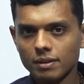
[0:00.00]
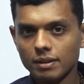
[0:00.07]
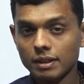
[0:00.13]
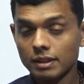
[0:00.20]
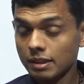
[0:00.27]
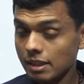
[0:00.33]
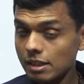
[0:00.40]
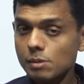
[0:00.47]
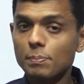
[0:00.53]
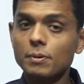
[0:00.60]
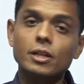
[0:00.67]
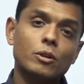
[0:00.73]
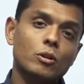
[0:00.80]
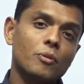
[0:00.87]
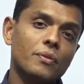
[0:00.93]
In this
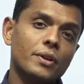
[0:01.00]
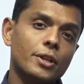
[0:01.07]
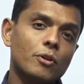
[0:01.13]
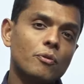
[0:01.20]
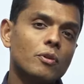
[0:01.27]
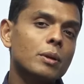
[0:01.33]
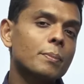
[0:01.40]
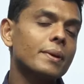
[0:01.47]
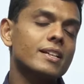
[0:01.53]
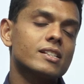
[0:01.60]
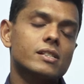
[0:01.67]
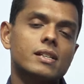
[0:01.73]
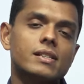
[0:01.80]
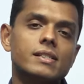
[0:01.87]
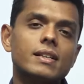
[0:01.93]
particular video, we'll be
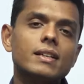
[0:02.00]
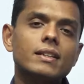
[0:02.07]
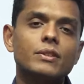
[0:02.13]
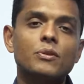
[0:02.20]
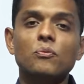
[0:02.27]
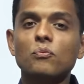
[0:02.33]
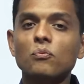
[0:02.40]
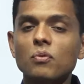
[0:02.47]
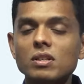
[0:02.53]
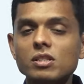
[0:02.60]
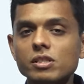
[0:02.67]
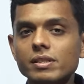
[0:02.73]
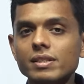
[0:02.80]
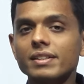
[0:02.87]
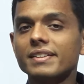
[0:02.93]
discussing the
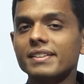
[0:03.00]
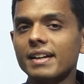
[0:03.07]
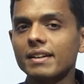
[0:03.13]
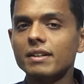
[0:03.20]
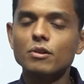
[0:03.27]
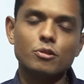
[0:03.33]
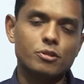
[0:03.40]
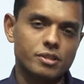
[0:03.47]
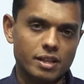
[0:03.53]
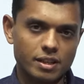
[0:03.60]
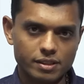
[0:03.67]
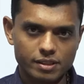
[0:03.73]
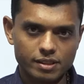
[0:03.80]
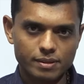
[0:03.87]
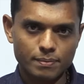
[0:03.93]
first 10
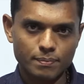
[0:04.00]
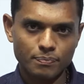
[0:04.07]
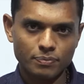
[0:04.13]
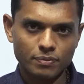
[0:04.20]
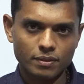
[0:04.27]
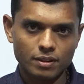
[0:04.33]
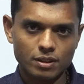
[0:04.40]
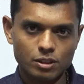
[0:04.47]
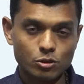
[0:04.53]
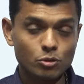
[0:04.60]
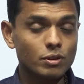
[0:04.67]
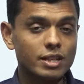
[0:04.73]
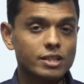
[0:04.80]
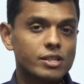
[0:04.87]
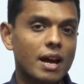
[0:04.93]
questions. So
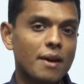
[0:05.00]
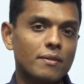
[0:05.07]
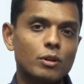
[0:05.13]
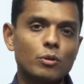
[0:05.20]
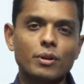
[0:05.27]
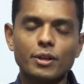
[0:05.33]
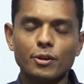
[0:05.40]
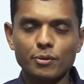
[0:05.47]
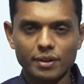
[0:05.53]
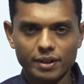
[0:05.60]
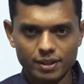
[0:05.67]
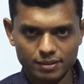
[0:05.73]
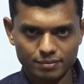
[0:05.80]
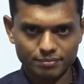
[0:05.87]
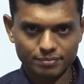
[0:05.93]
let's have a look into it.